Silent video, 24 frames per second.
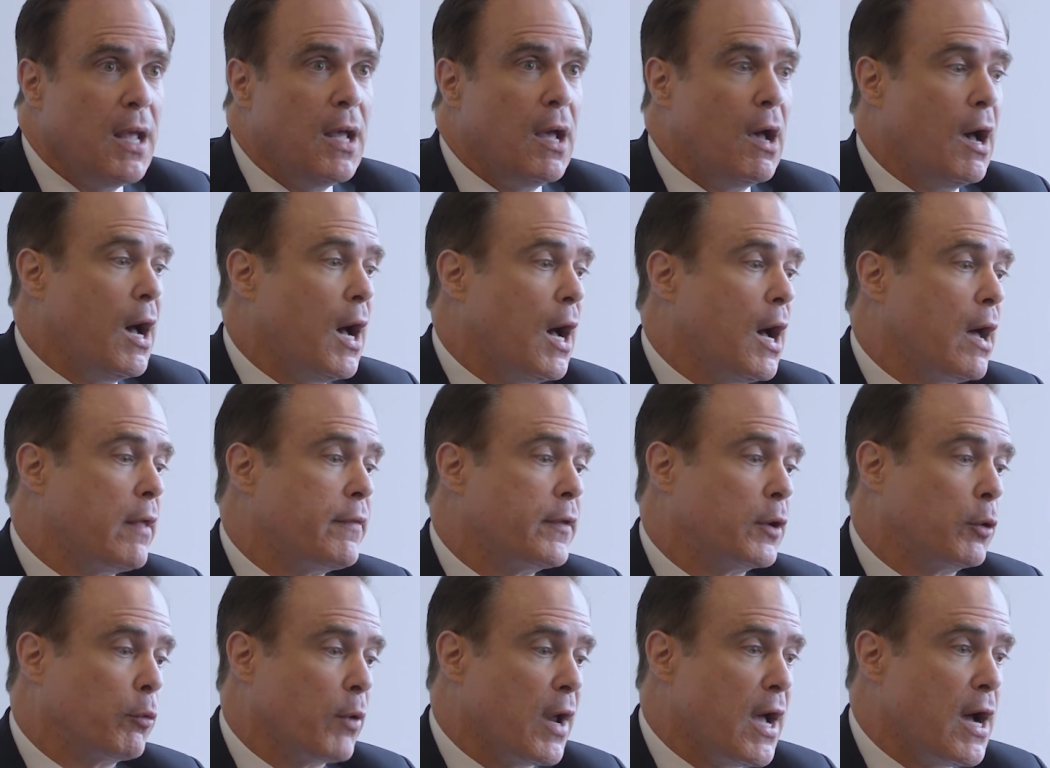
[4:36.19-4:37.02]

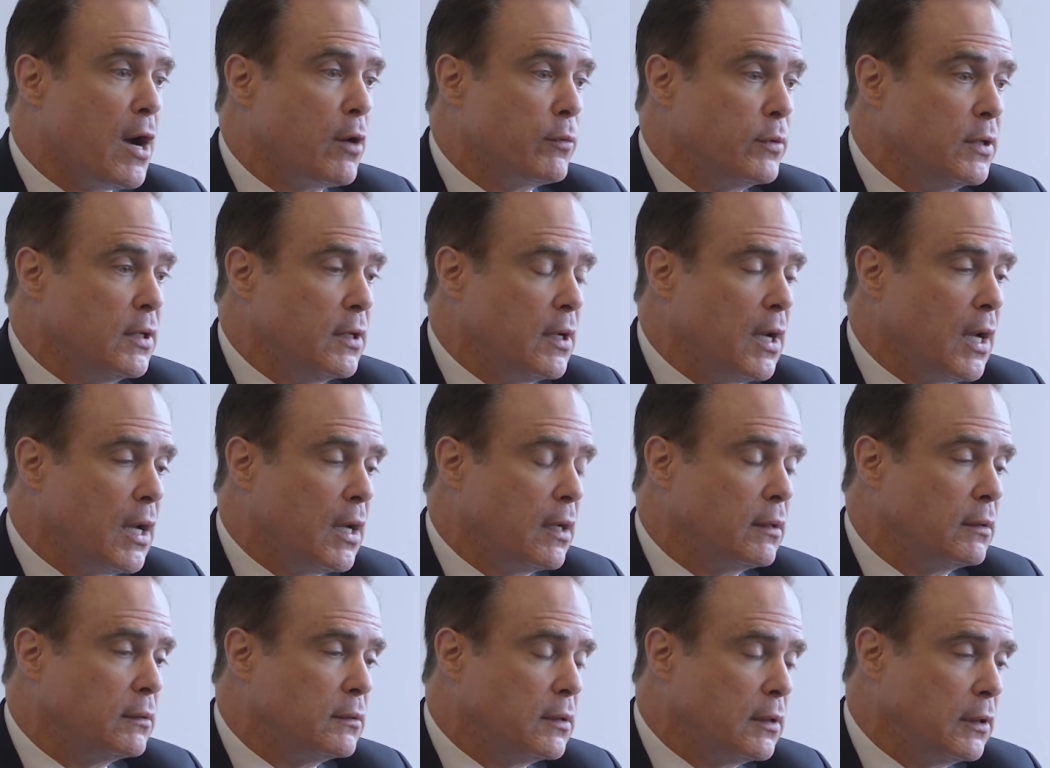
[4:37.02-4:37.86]
The ground
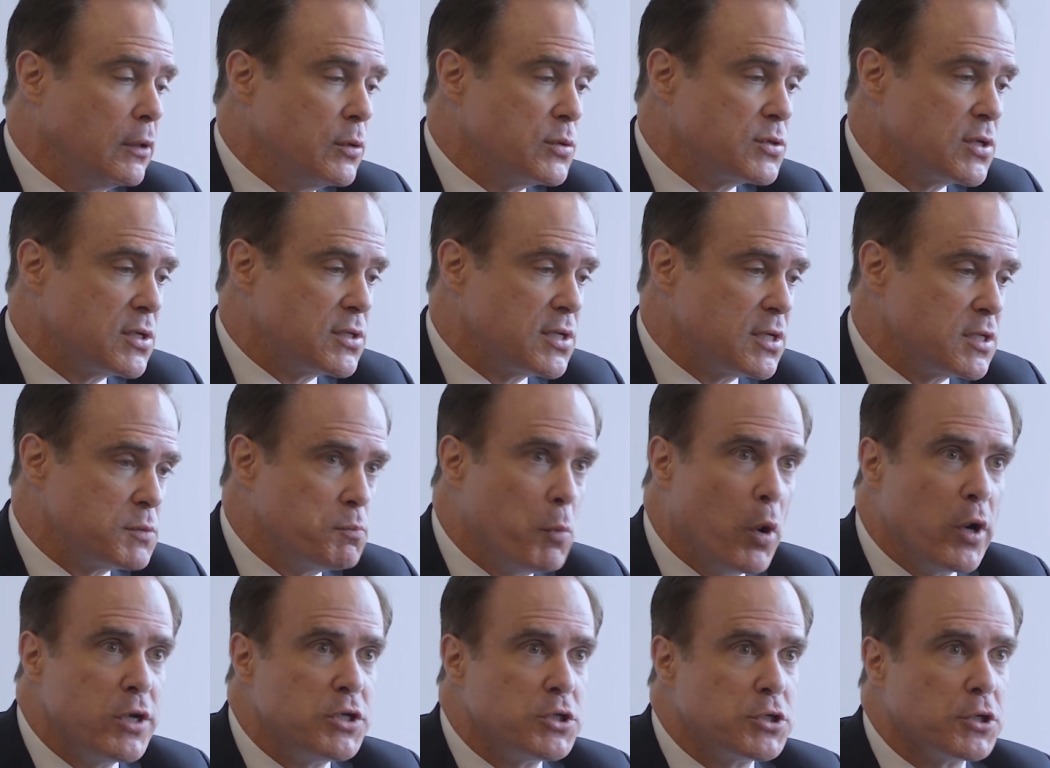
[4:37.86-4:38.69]
loses its
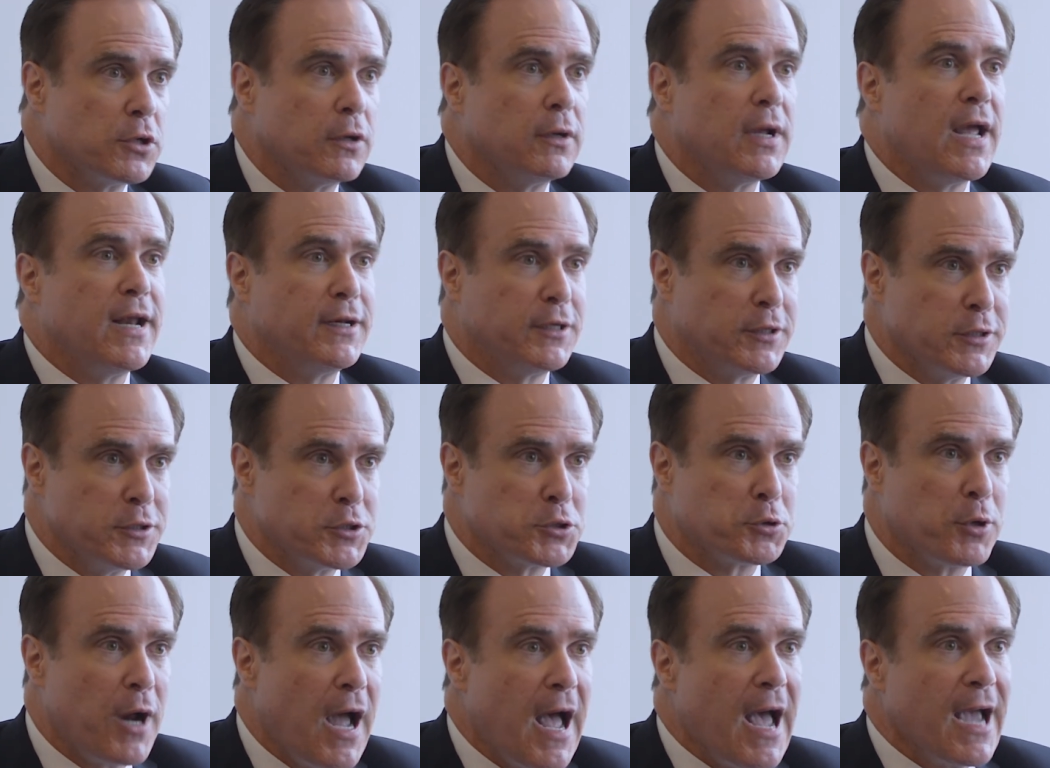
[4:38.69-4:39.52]
moisture and
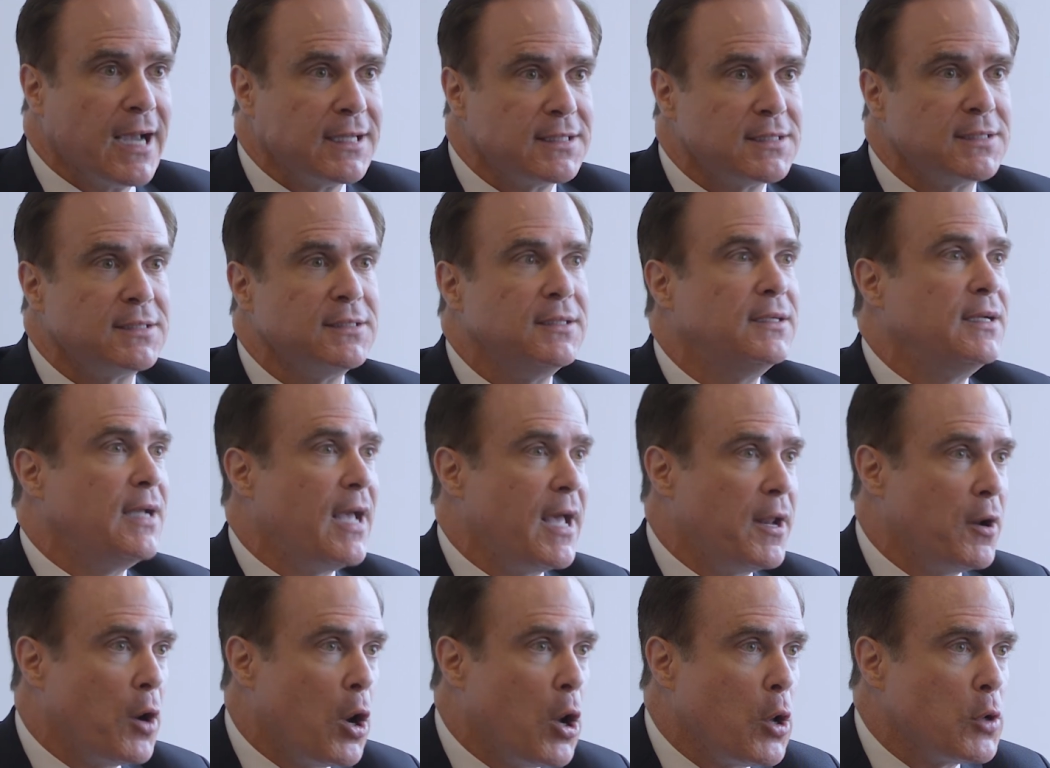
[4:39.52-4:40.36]
contracts,
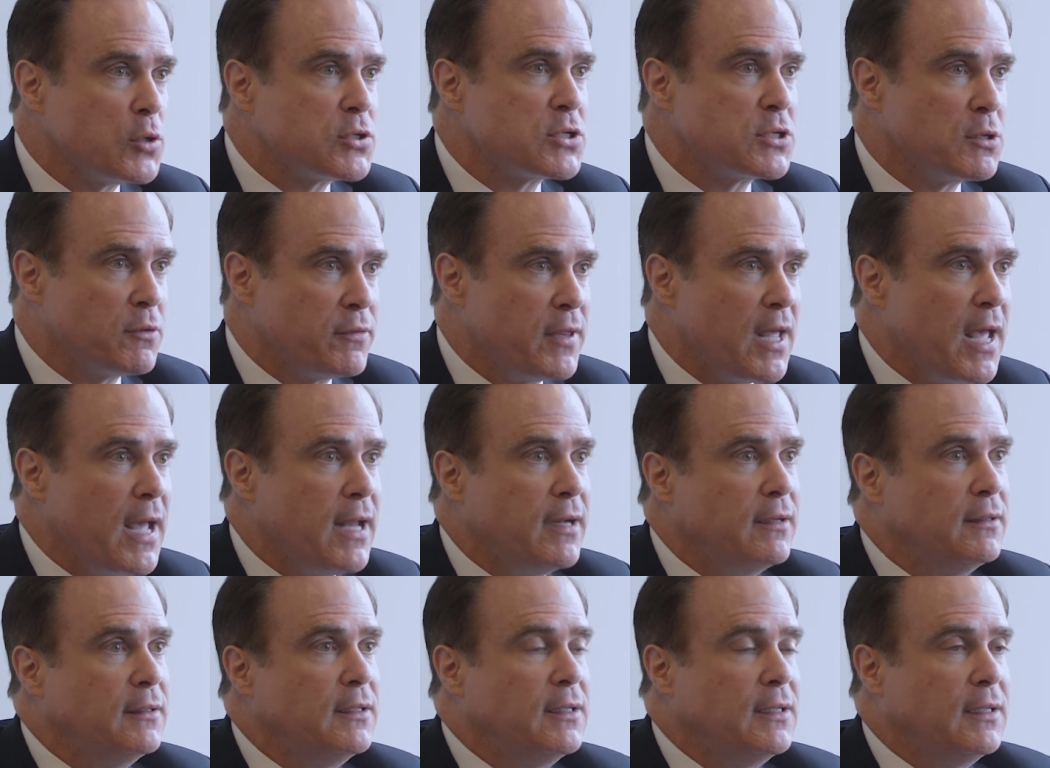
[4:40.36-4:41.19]
and also
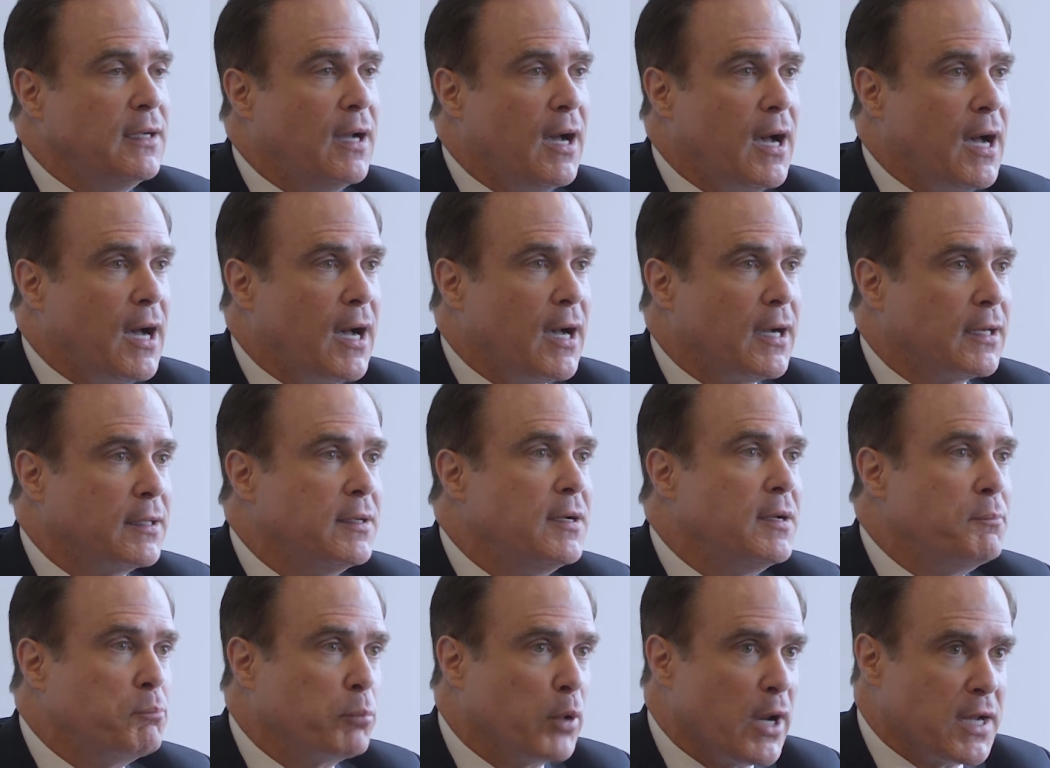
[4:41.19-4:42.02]
then
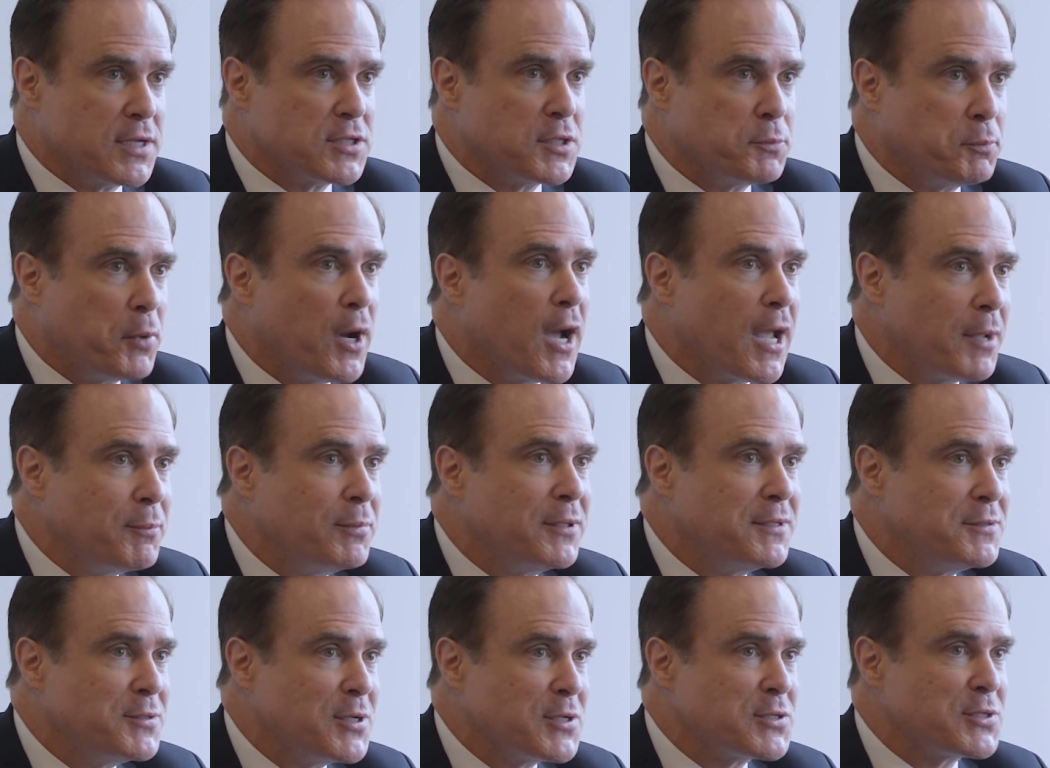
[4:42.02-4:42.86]
breaks the pipe,
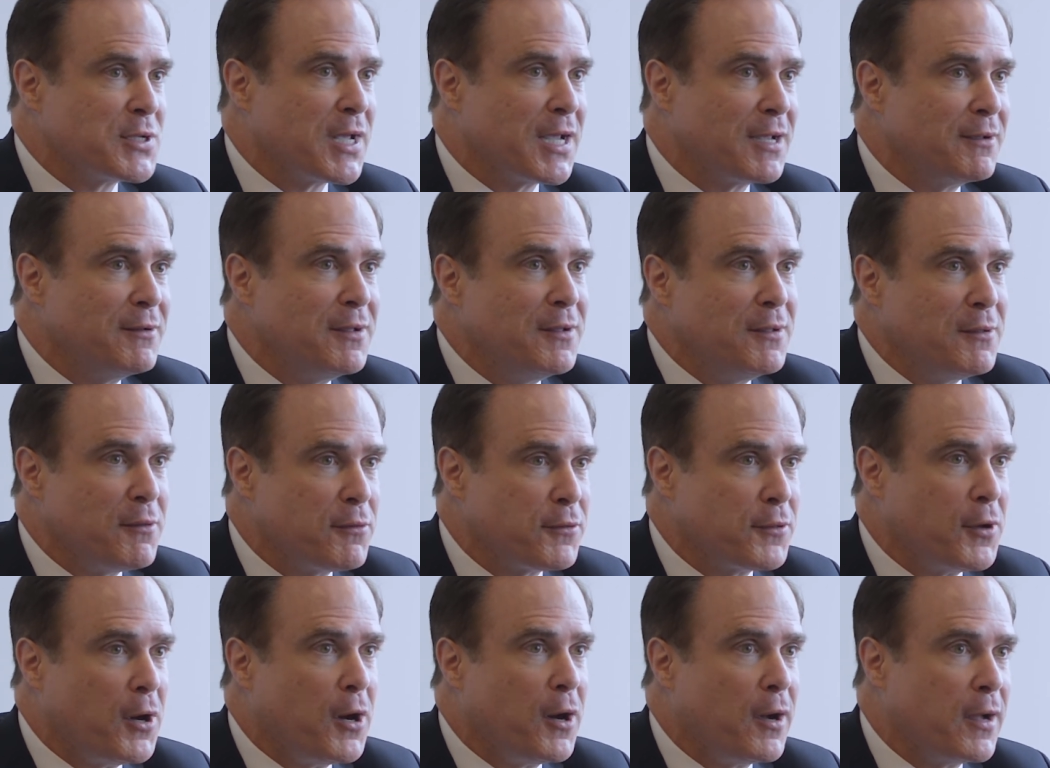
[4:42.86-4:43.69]
just like
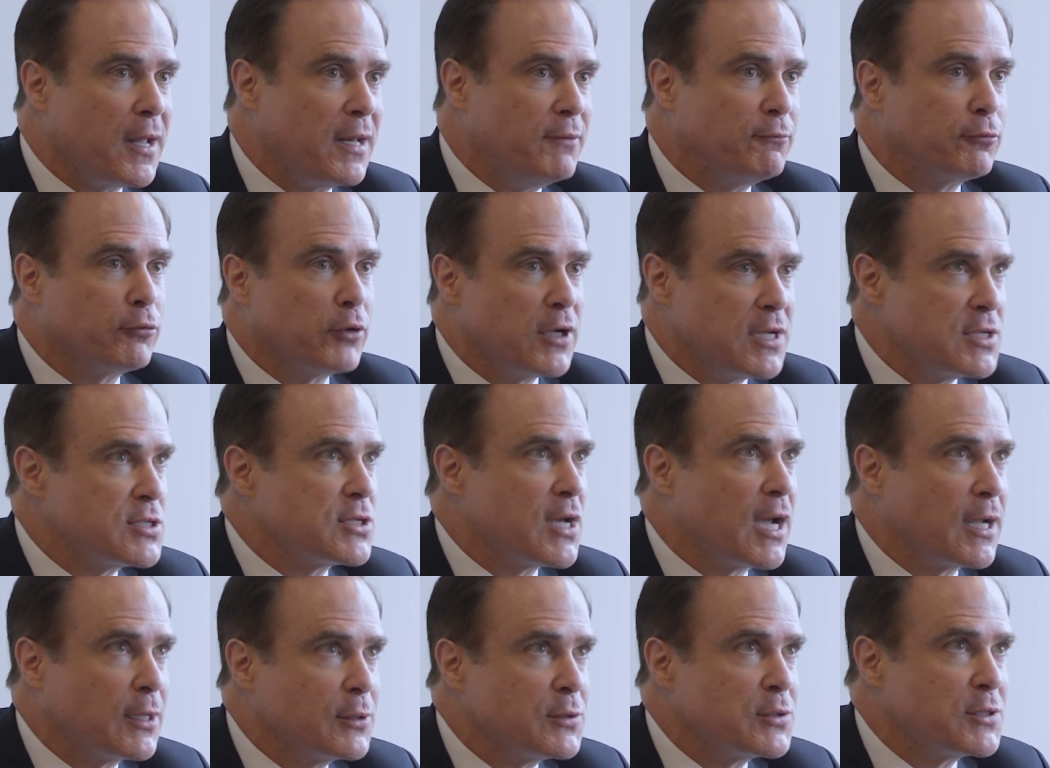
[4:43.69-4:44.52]
thaw and freeze
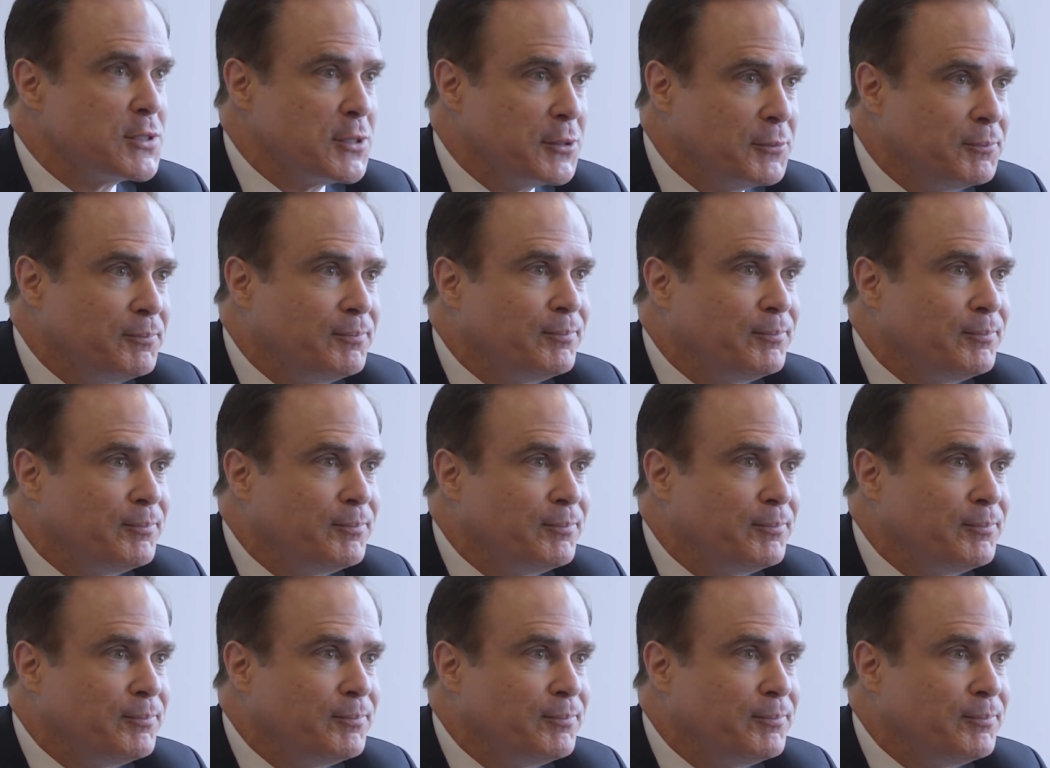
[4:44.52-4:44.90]
cycles do.